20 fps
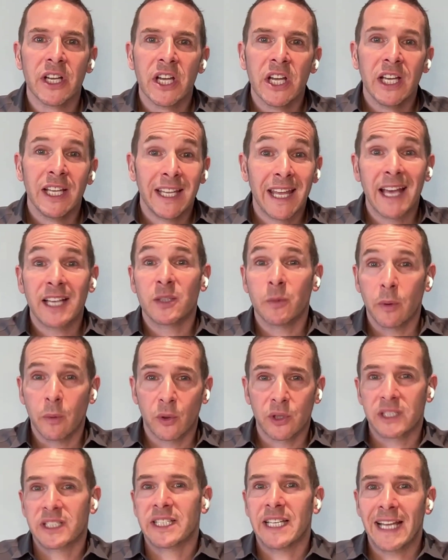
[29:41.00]
yes, we want
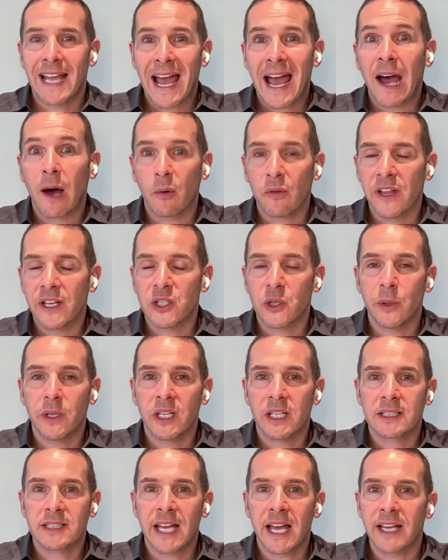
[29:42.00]
to see how they do in the
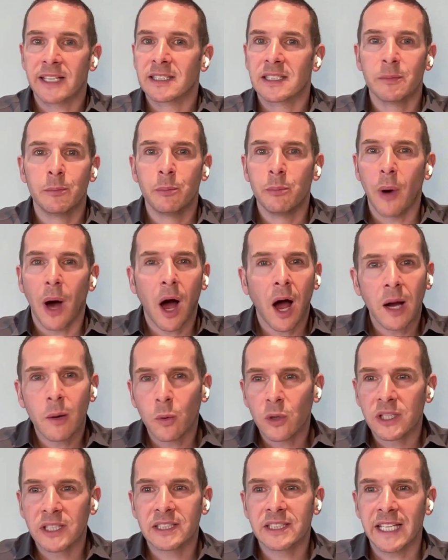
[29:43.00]
test, but I want
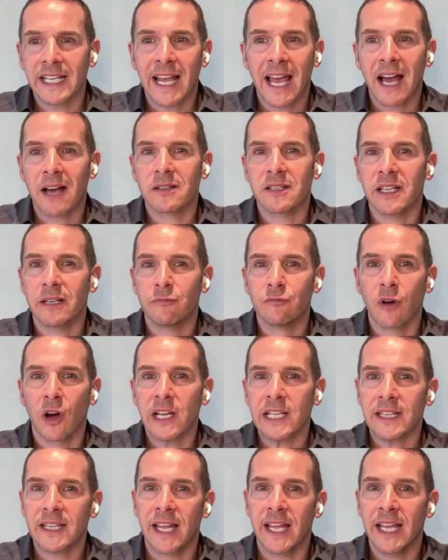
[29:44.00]
to see how do they
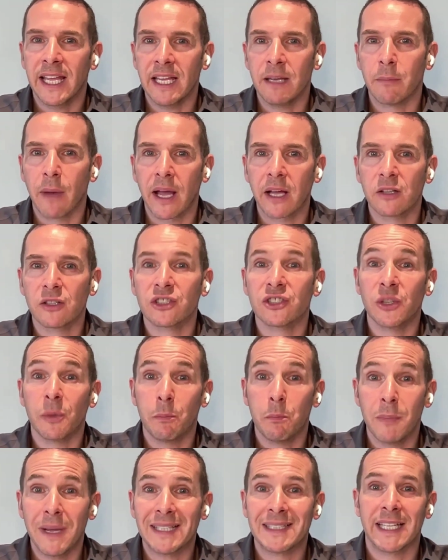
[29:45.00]
write the email
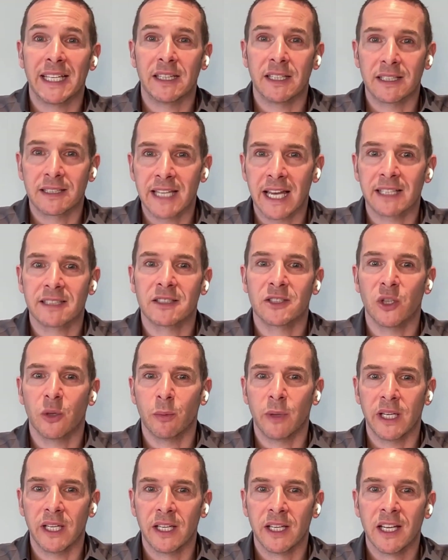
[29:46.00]
submitting the test to
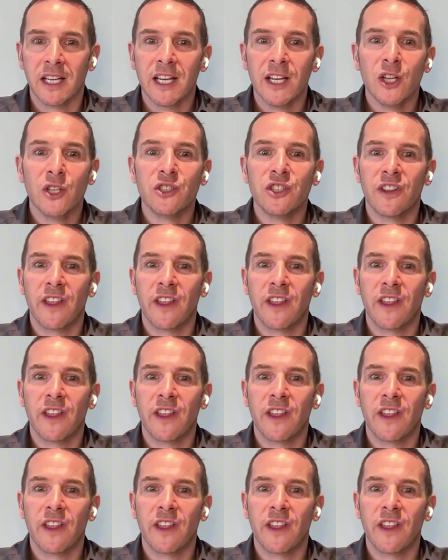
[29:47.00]
me? Do they